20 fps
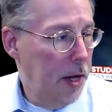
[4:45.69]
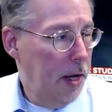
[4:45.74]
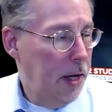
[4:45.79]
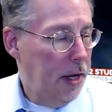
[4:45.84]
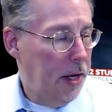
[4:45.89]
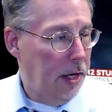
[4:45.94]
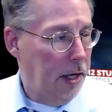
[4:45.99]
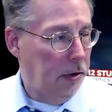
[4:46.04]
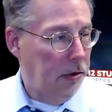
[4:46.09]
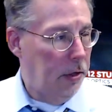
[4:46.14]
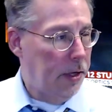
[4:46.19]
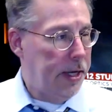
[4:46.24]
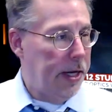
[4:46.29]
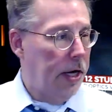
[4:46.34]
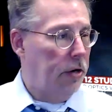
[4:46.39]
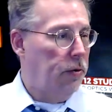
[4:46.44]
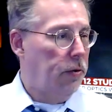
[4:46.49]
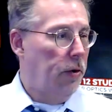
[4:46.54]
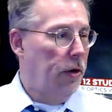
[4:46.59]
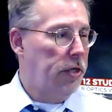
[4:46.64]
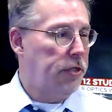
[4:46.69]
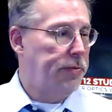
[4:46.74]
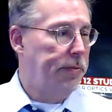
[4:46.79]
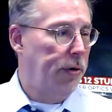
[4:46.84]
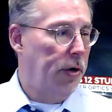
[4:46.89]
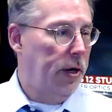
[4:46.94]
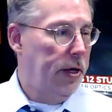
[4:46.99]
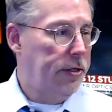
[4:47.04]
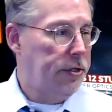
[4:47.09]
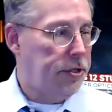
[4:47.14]
Looking across
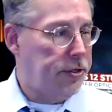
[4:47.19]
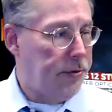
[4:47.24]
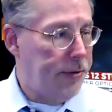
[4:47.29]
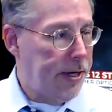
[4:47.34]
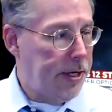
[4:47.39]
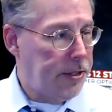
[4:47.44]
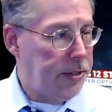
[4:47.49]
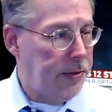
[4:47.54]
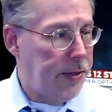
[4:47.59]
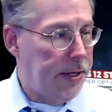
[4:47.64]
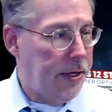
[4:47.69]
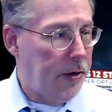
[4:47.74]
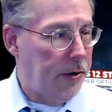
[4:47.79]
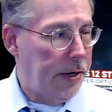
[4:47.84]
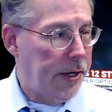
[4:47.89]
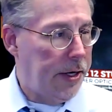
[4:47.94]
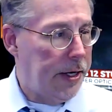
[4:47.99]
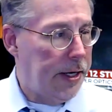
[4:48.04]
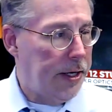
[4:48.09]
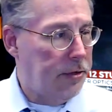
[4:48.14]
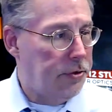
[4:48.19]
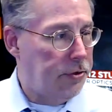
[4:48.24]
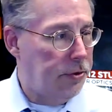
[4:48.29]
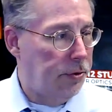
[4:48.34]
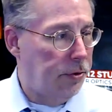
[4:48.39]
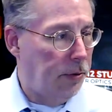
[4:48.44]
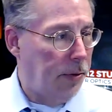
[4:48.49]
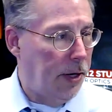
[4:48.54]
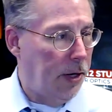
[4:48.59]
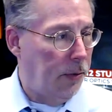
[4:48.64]
Broad Street to the area into and
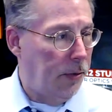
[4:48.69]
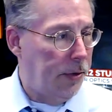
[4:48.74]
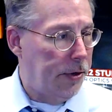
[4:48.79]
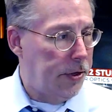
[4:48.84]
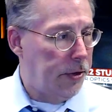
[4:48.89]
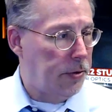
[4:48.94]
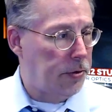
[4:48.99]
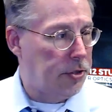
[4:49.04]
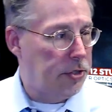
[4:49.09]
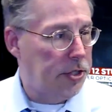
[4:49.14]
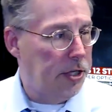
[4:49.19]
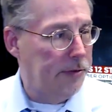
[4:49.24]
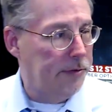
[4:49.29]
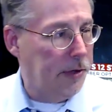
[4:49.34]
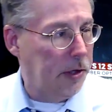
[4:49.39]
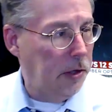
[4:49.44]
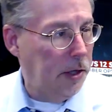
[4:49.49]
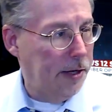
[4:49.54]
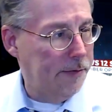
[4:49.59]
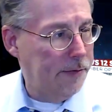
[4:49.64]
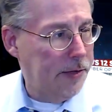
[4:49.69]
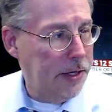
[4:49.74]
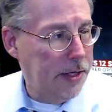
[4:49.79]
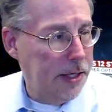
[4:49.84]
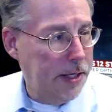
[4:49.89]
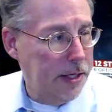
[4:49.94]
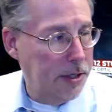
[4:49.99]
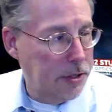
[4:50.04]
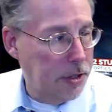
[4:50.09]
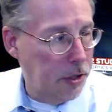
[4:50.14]
around where the new 7-Eleven
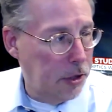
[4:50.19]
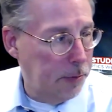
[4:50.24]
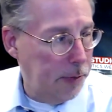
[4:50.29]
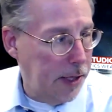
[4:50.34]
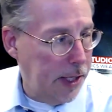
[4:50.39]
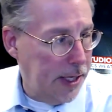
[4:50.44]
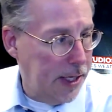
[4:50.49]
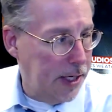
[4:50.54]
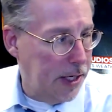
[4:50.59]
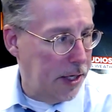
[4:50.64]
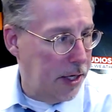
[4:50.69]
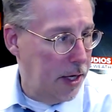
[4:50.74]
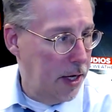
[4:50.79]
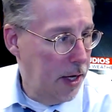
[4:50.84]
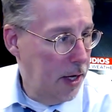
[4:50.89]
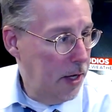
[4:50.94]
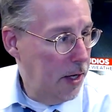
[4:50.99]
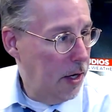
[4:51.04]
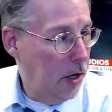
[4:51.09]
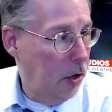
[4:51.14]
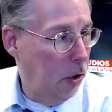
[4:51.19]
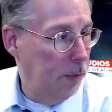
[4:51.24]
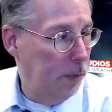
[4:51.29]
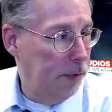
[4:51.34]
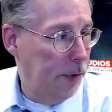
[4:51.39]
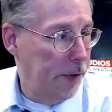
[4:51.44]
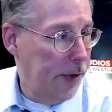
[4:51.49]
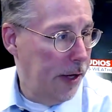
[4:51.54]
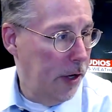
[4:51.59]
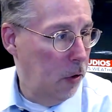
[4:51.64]
is going to be in.
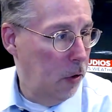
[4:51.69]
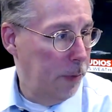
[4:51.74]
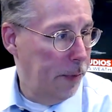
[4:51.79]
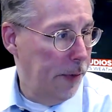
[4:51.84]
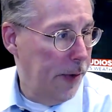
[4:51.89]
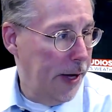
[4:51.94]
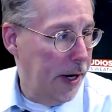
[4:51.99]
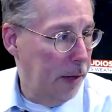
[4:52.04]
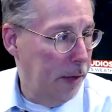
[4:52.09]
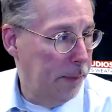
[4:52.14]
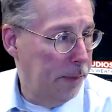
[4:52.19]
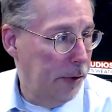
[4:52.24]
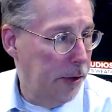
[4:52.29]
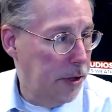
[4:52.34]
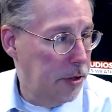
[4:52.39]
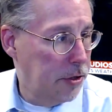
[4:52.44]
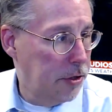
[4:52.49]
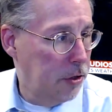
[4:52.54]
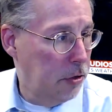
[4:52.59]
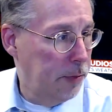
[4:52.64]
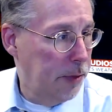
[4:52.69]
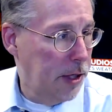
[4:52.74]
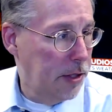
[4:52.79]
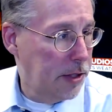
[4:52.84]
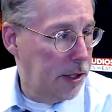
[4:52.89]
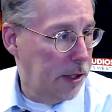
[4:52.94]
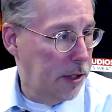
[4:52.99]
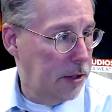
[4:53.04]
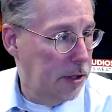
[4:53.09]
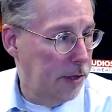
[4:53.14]
Hopefully they open that up pretty soon because I
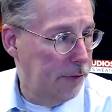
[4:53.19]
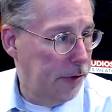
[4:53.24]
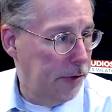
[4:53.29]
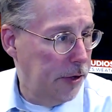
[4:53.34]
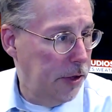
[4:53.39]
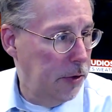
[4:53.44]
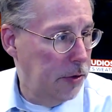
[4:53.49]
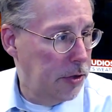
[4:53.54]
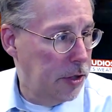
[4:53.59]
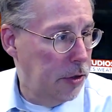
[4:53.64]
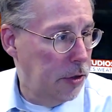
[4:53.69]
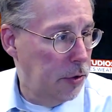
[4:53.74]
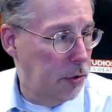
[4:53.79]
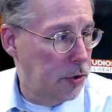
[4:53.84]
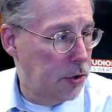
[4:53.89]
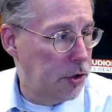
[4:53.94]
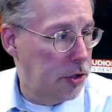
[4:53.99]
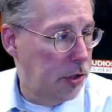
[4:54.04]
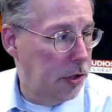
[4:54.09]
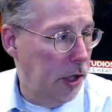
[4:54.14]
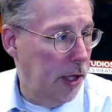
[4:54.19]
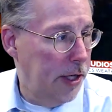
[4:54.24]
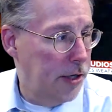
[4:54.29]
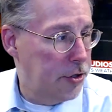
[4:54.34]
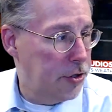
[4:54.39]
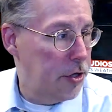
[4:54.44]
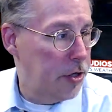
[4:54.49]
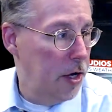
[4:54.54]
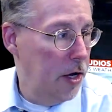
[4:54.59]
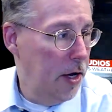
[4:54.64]
could definitely use a new slush